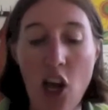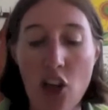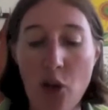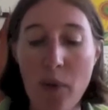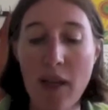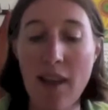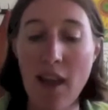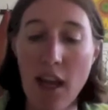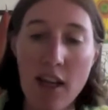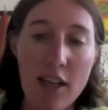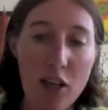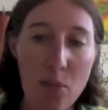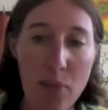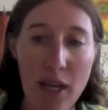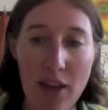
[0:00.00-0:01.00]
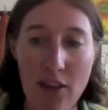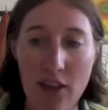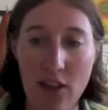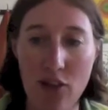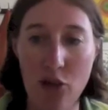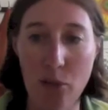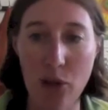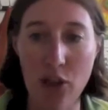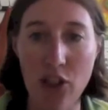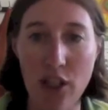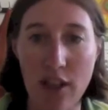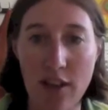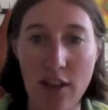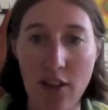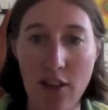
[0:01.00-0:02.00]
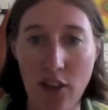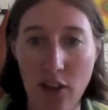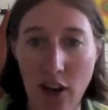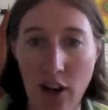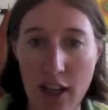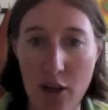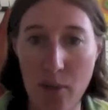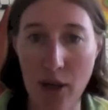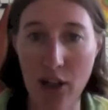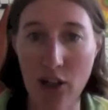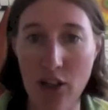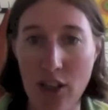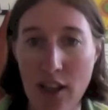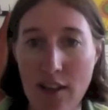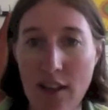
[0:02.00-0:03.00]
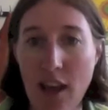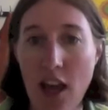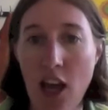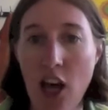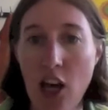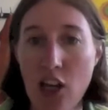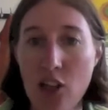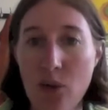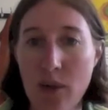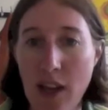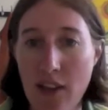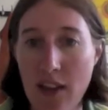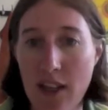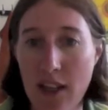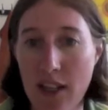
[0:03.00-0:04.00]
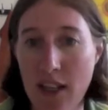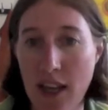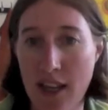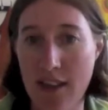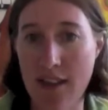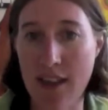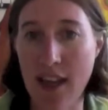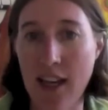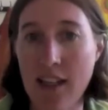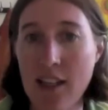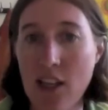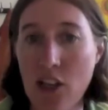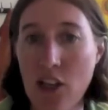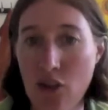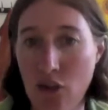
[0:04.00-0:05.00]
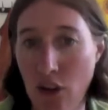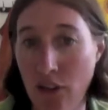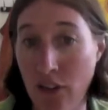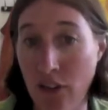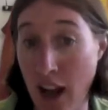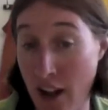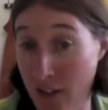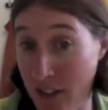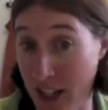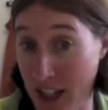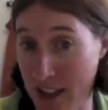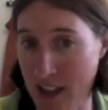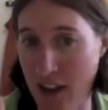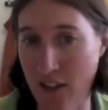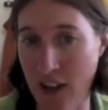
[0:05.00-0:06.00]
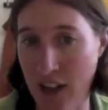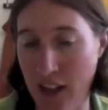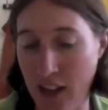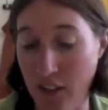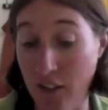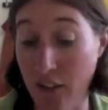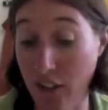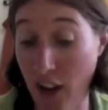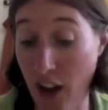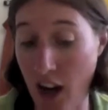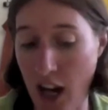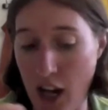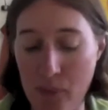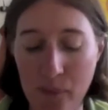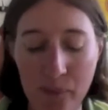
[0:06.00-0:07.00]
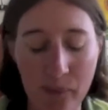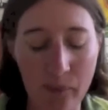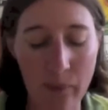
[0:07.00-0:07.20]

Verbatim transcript: So we decided to compare the distributions of Larinus minutus to another insect, Urophora affinis, a little fly.